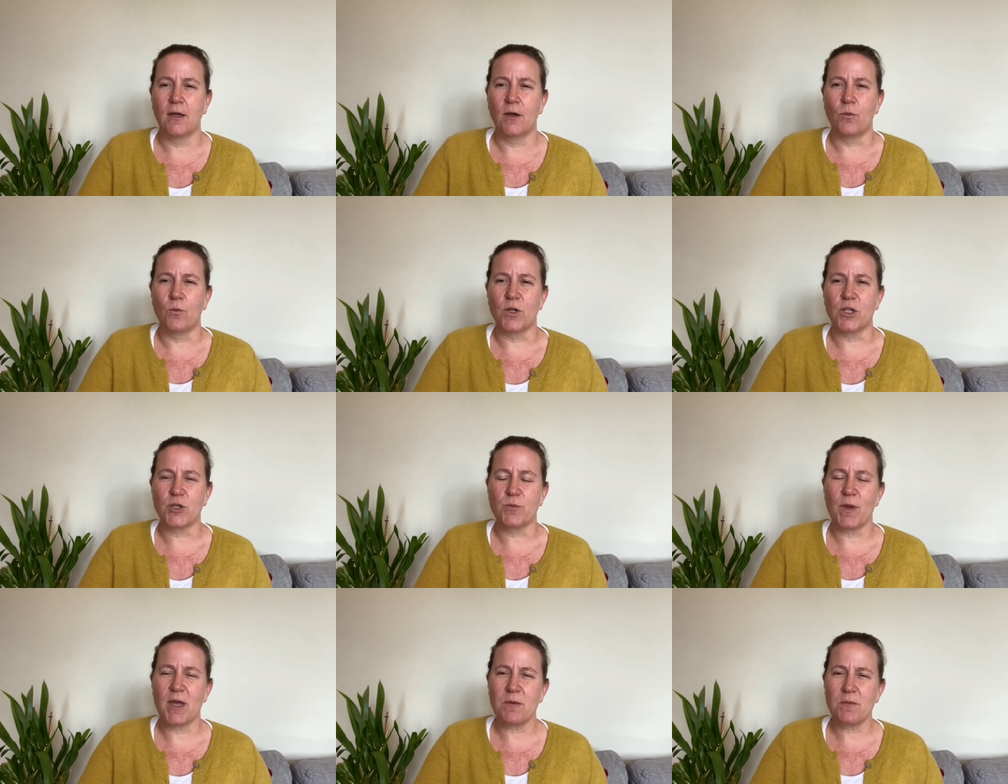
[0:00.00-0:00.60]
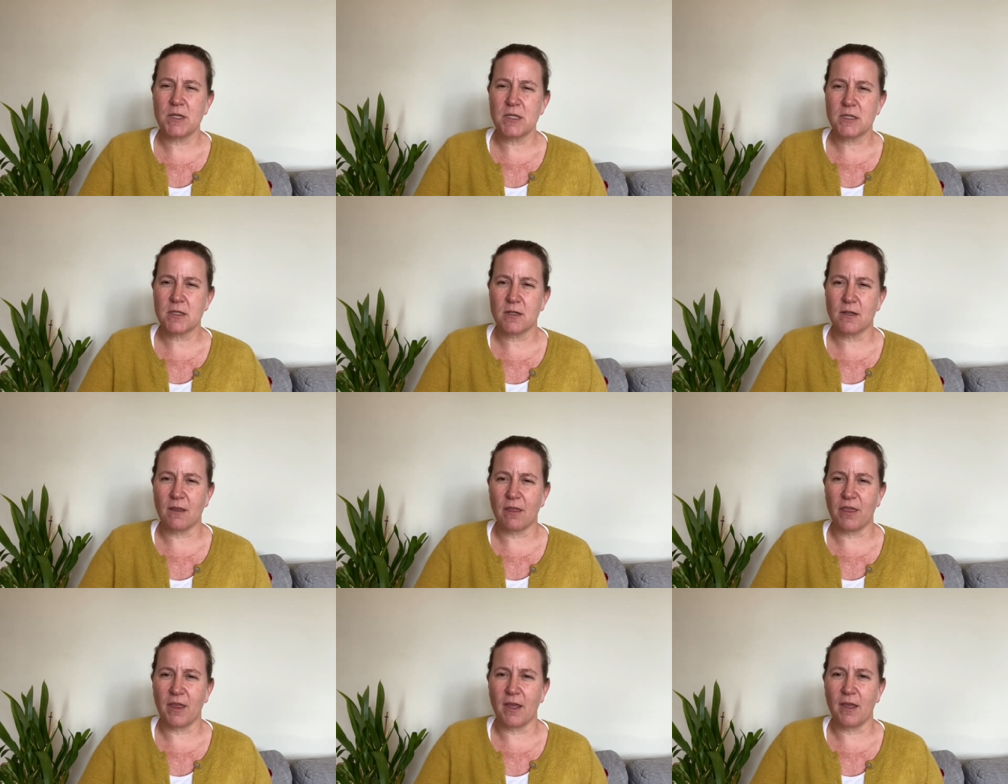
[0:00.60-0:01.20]
which made me
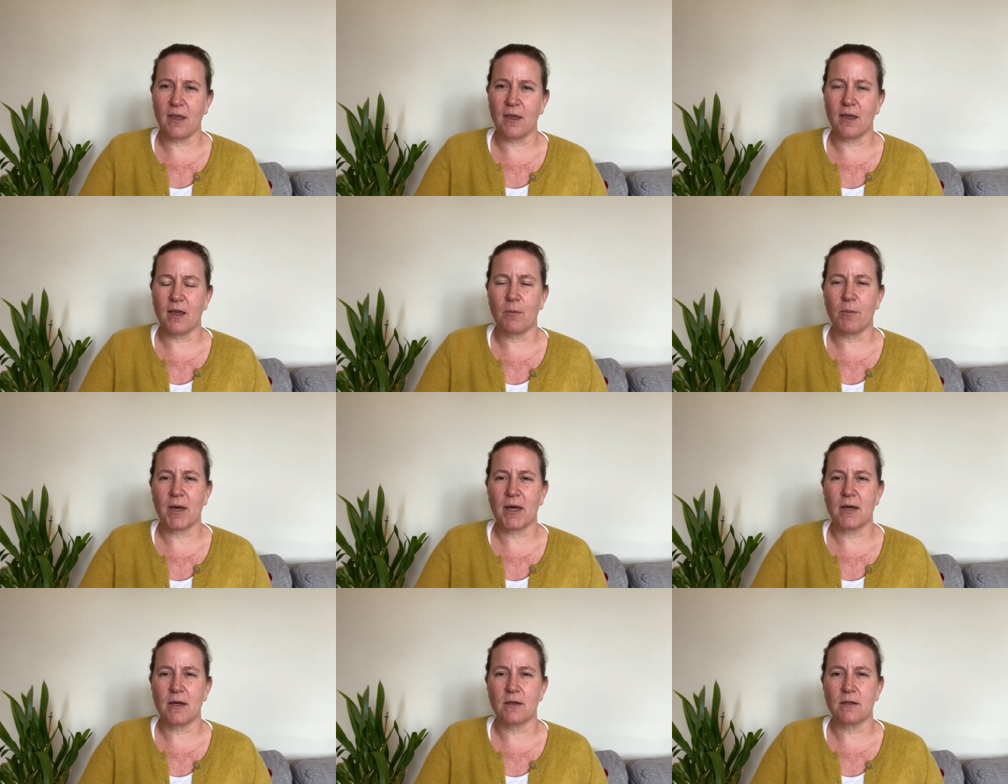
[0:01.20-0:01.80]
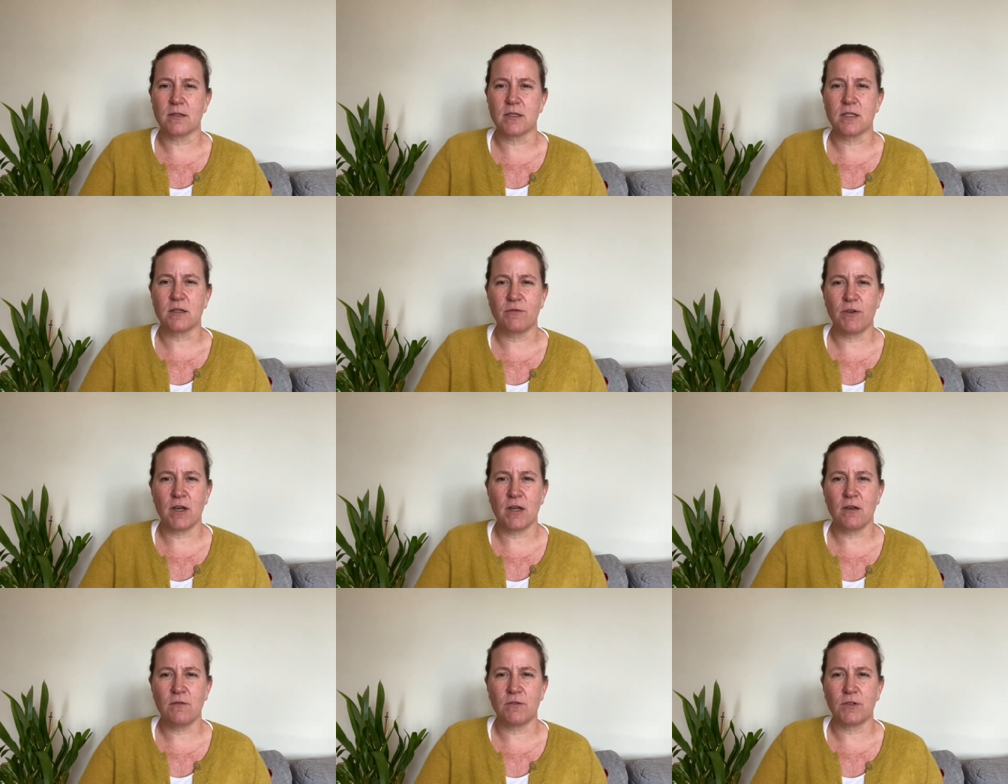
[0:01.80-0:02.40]
start thinking about
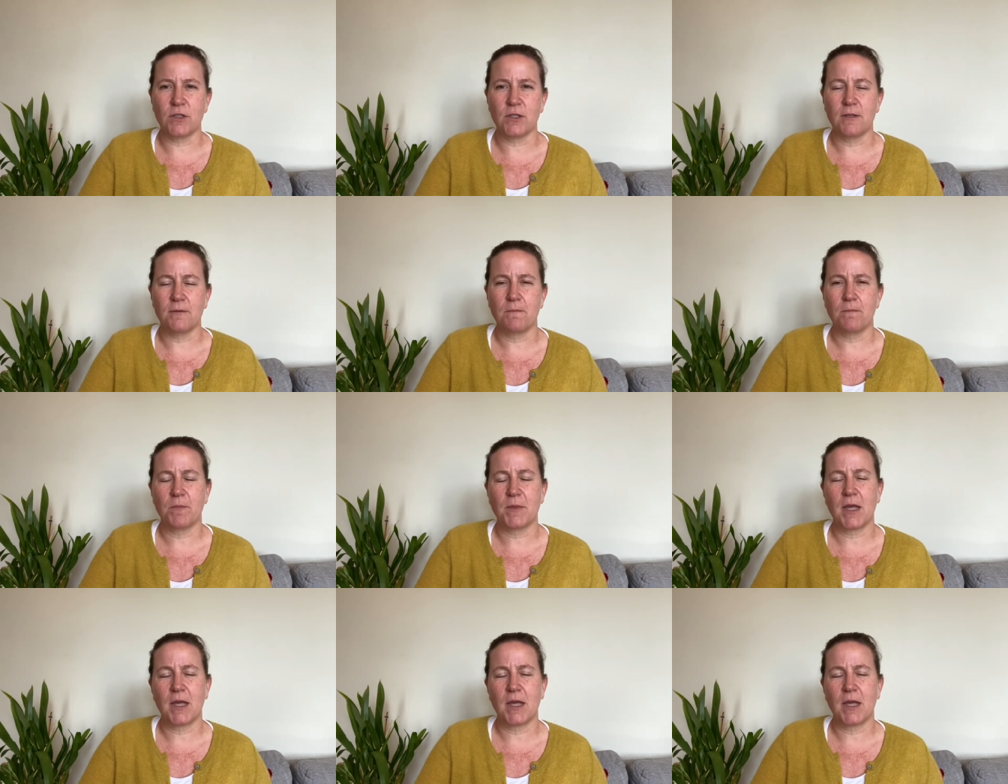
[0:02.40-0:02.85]
survival